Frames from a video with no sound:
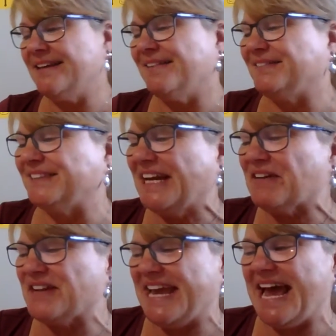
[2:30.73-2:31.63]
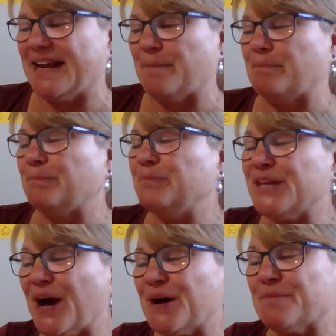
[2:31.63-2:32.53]
Larry had a
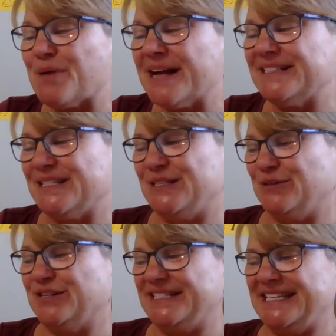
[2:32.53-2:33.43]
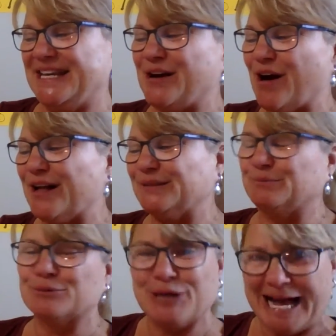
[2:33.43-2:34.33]
young brontosaurus he called
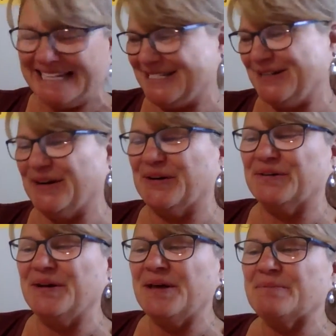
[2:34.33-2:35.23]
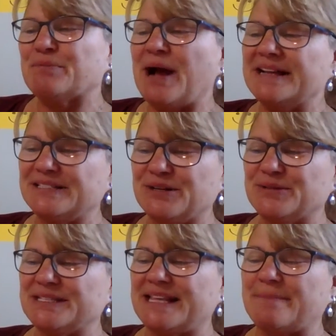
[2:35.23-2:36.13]
Bronto. Bronto
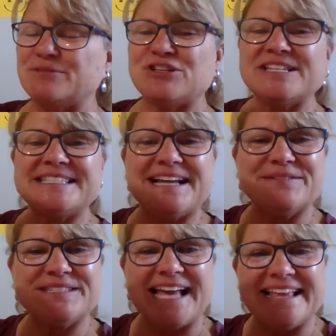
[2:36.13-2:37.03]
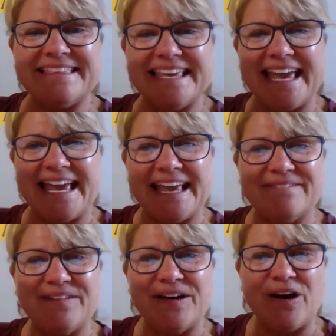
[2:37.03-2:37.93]
slept just outside the cave.
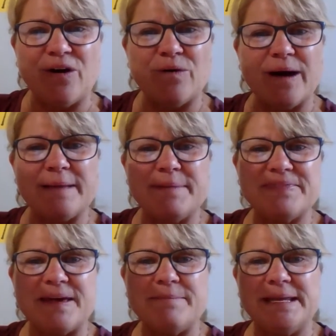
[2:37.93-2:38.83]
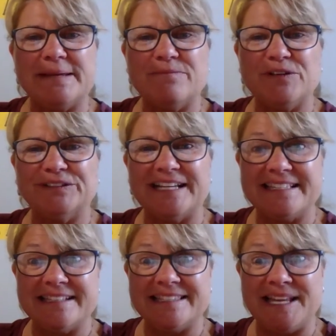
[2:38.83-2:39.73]
Oh, I bet that made him feel nice
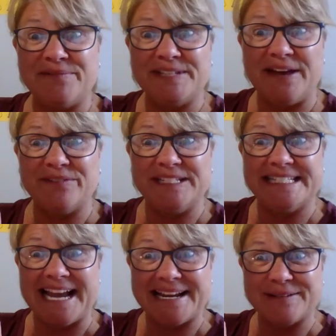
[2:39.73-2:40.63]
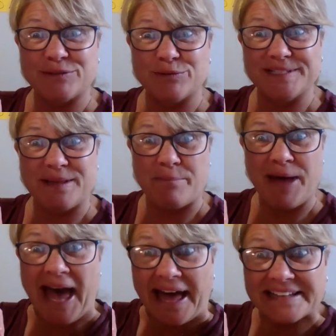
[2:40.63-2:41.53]
and safe to have a dinosaur as a
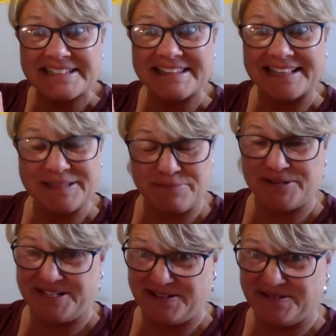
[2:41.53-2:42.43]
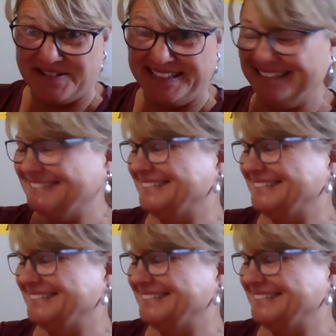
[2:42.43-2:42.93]
pet. That's pretty cool.